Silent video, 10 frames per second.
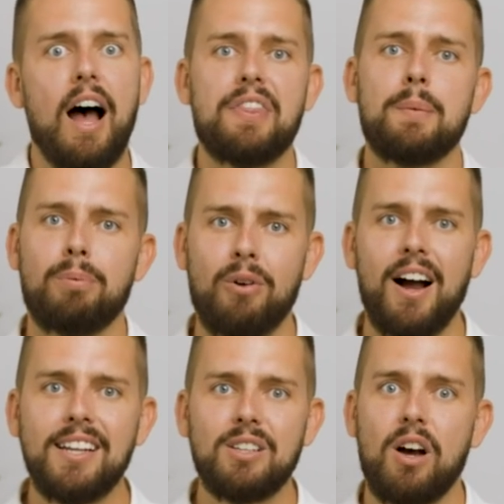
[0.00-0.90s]
at the
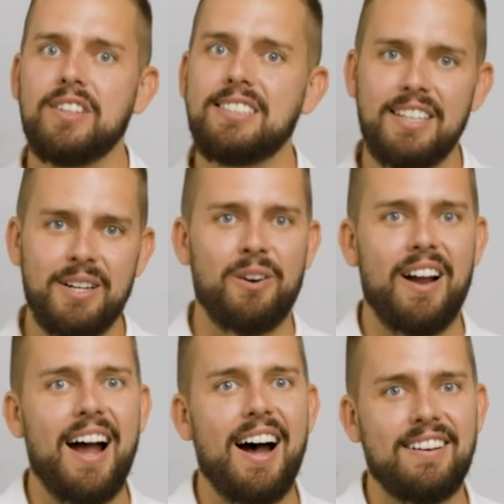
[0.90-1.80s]
price of a
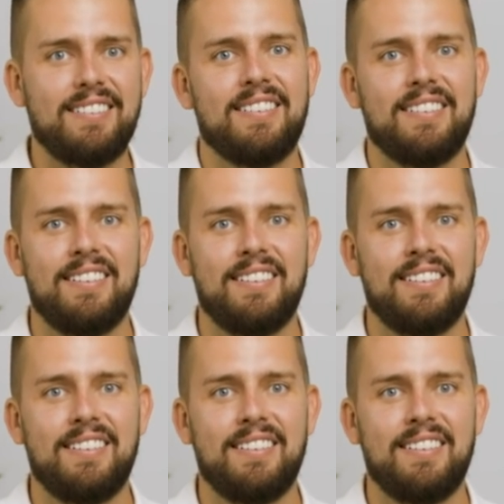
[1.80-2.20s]
dinner out.